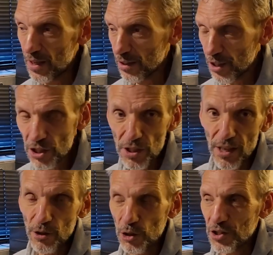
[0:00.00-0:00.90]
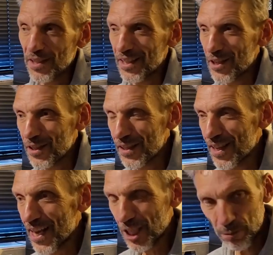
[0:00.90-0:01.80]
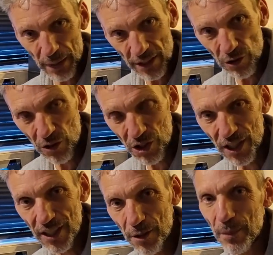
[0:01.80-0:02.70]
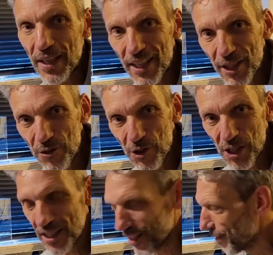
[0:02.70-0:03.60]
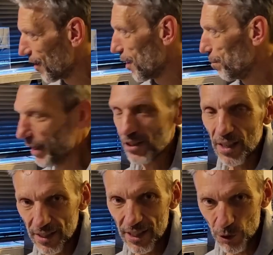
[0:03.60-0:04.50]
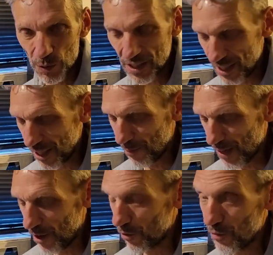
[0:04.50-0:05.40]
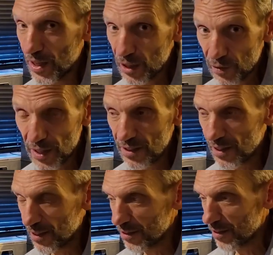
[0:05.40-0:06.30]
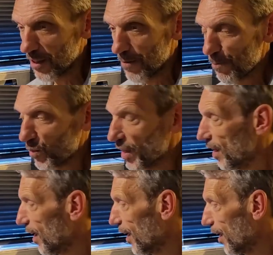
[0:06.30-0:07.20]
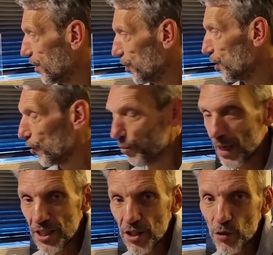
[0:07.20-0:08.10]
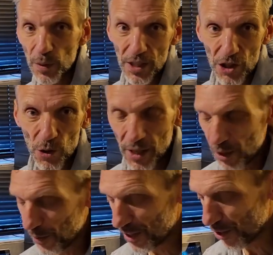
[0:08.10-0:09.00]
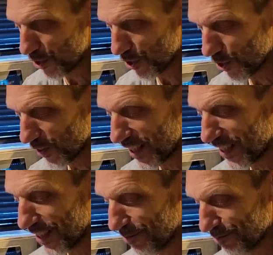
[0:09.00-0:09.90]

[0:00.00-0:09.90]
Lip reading: This is the Acosta that I expected to see in the beginning of the season, but at least we see him now. Very talented. Not enough patience, which is okay when you're a young rider.